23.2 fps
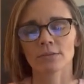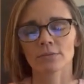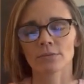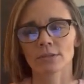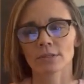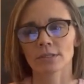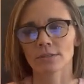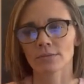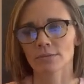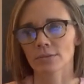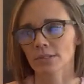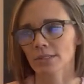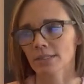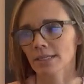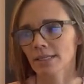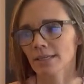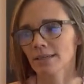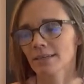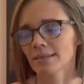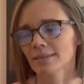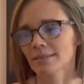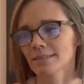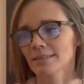really,
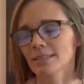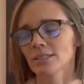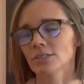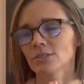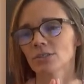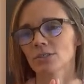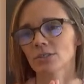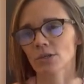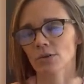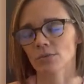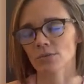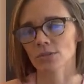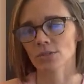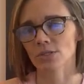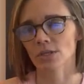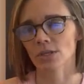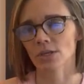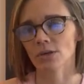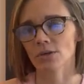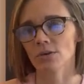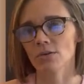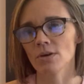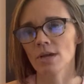really need to go
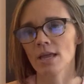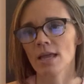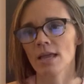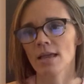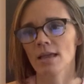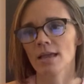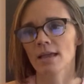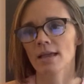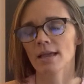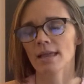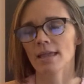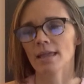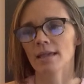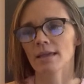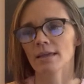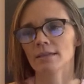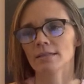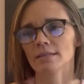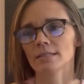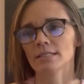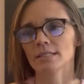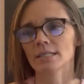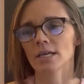slow.
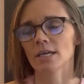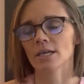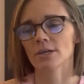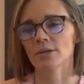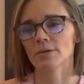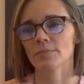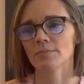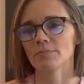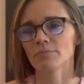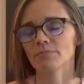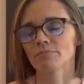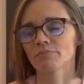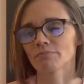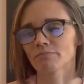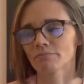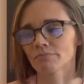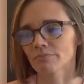And um,